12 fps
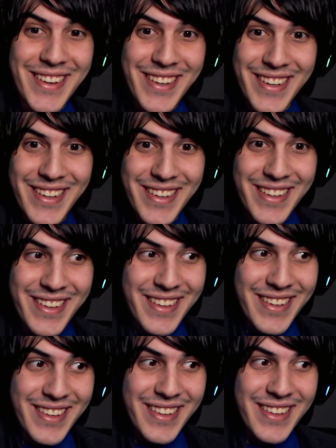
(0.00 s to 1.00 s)
Catch it
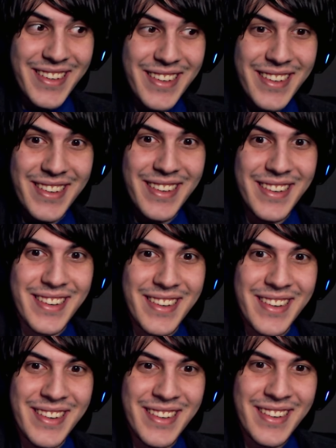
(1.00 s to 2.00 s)
and
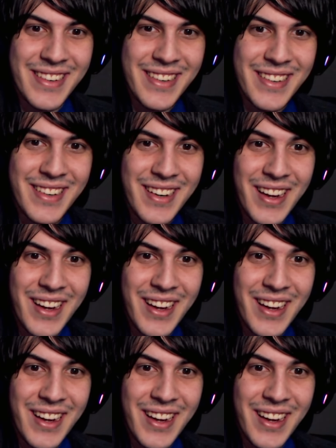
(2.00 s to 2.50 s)
drink it.